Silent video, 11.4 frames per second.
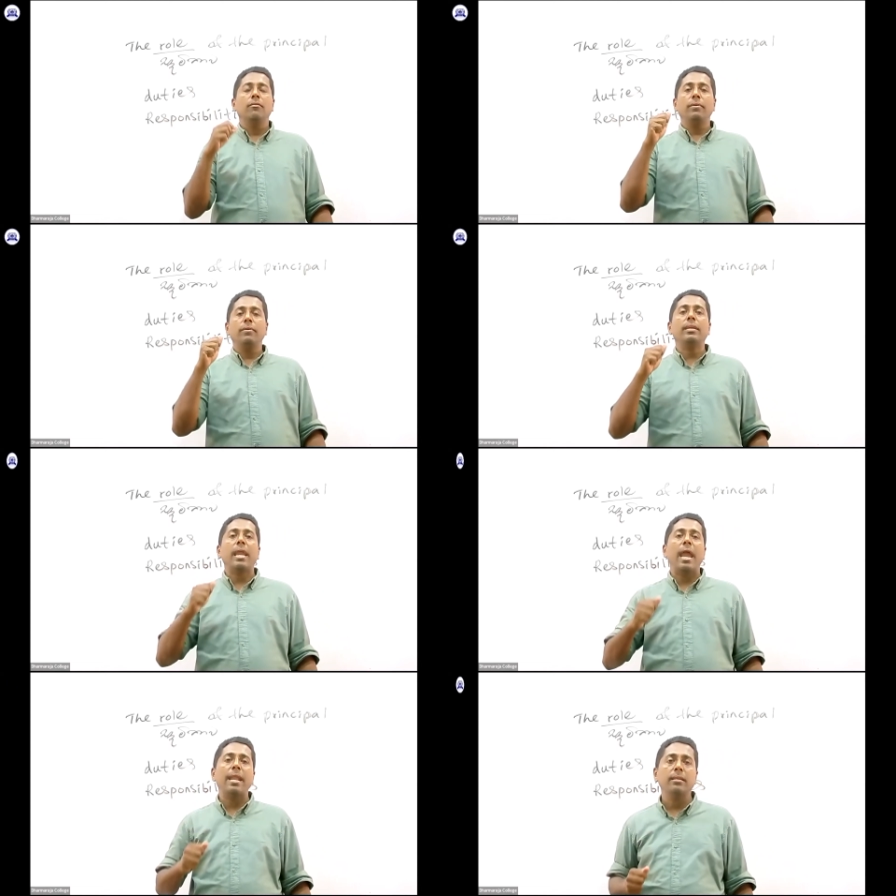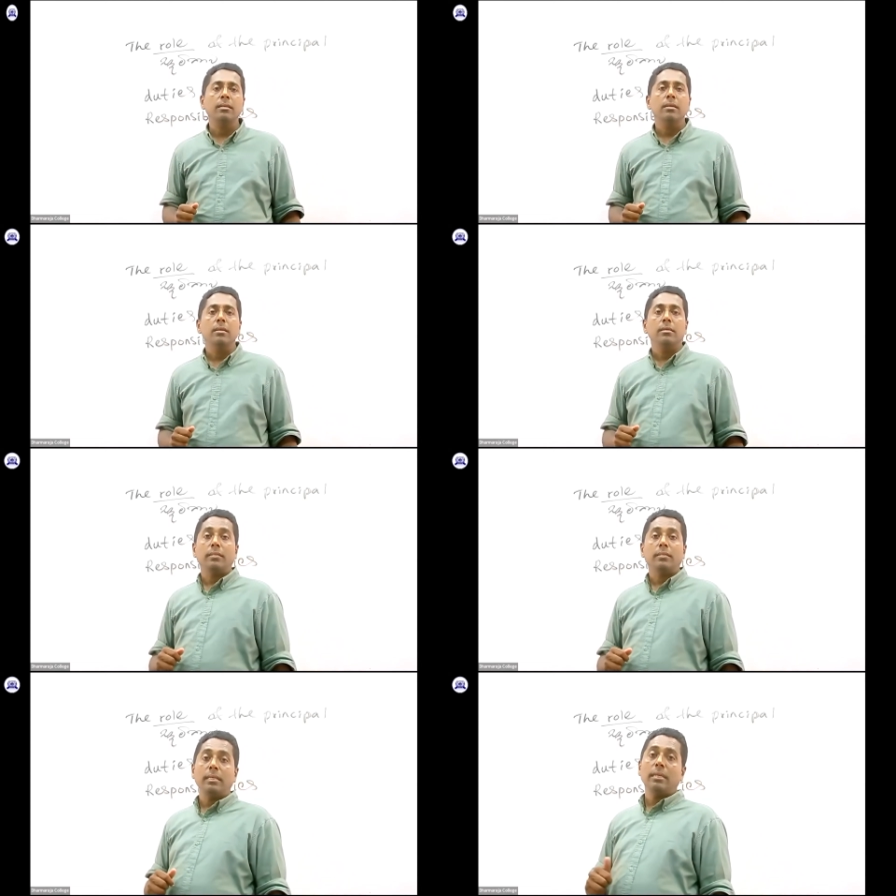we can
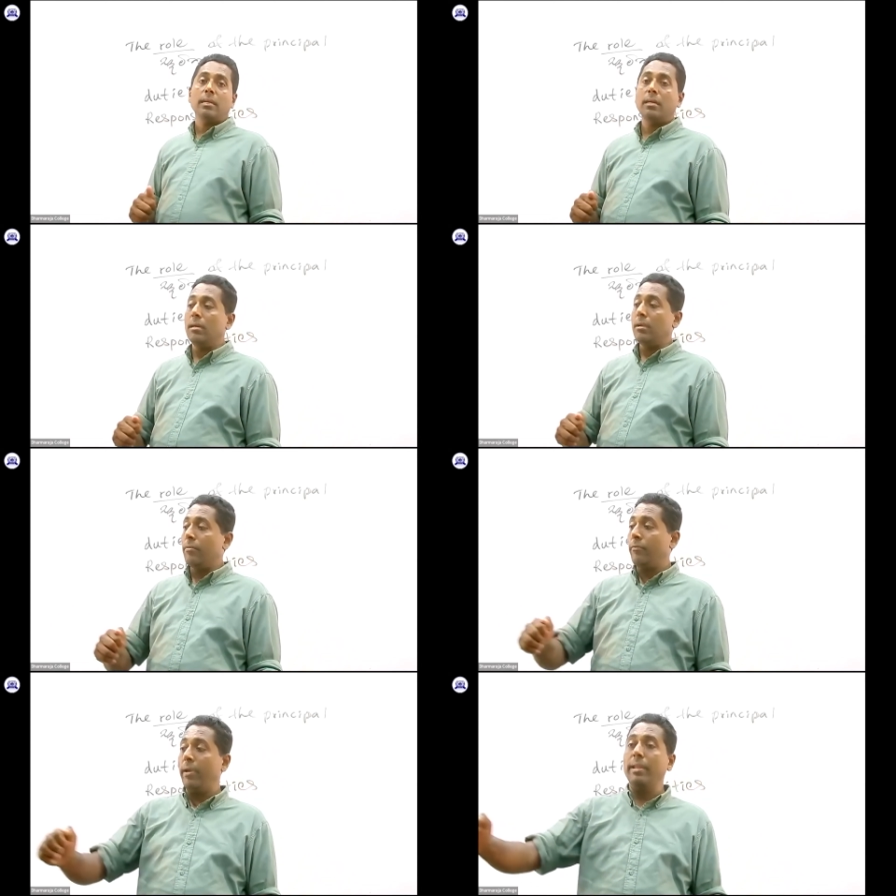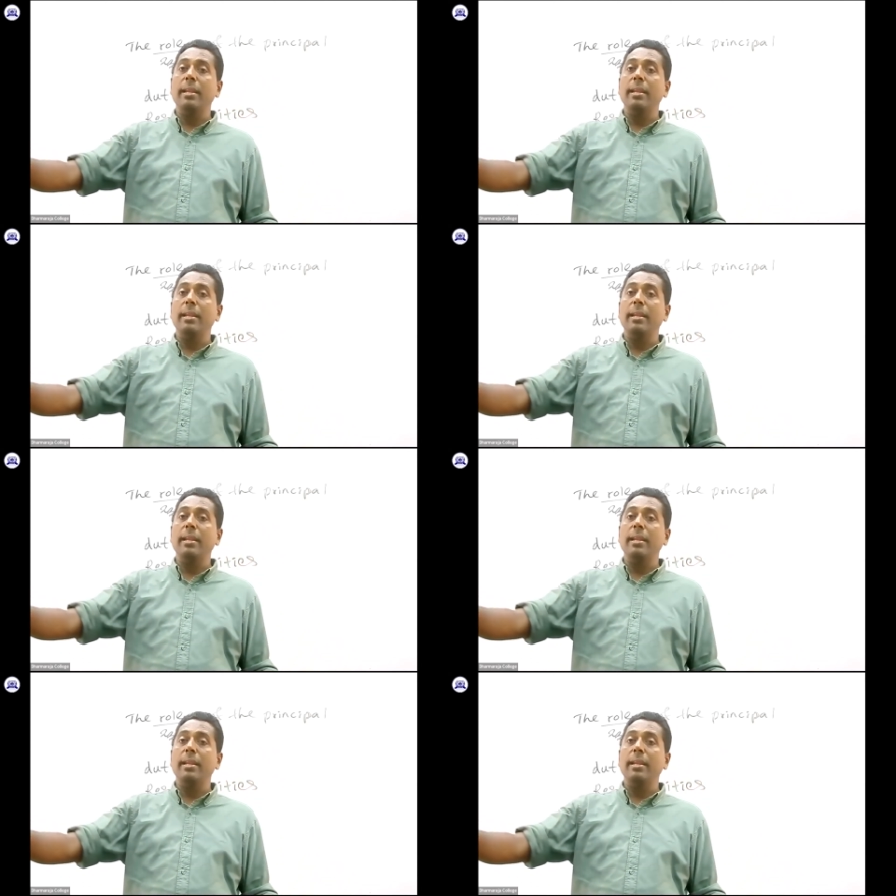see a very